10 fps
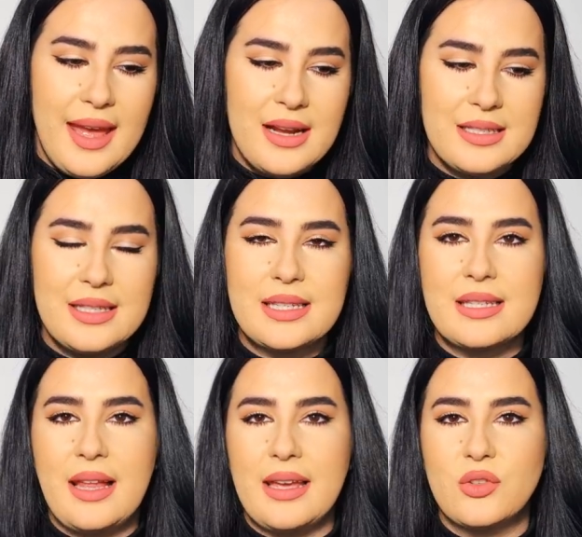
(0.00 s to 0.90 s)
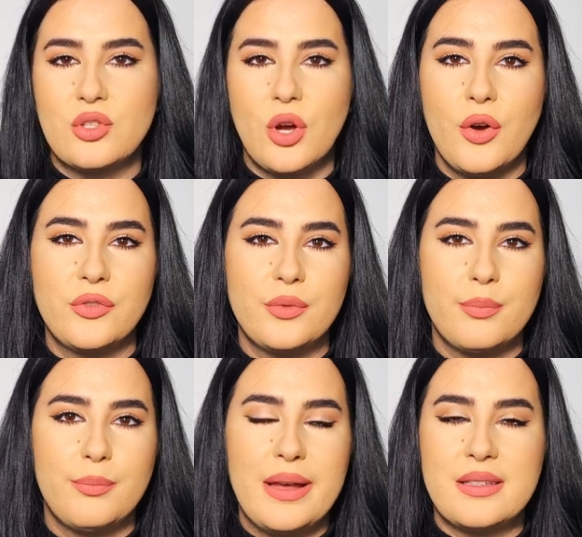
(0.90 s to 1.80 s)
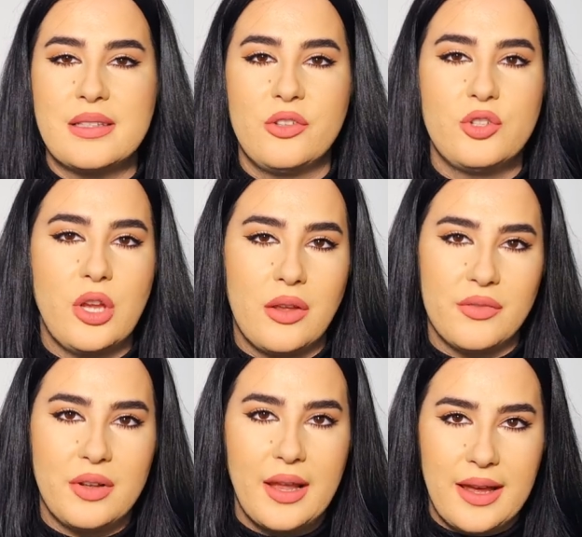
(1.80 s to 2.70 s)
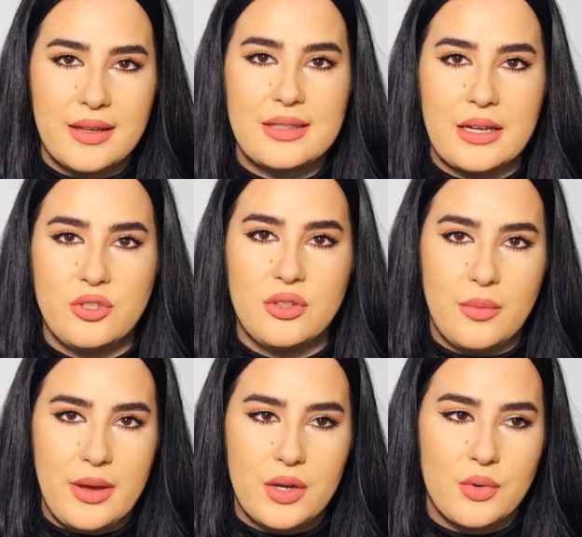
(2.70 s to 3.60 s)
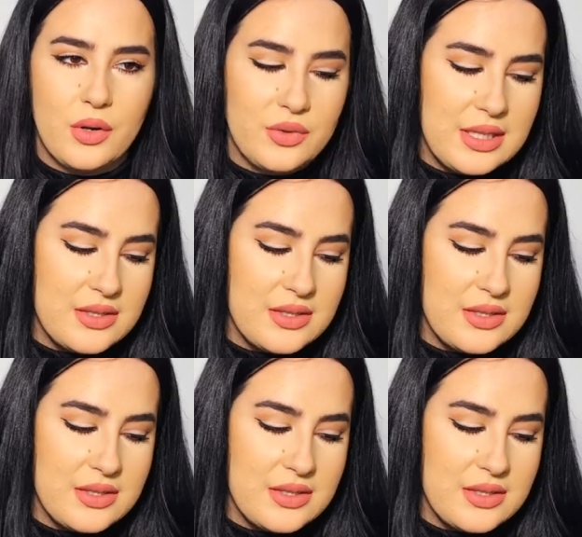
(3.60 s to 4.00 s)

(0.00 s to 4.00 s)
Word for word: has this like soft pencil shave like touch in the background.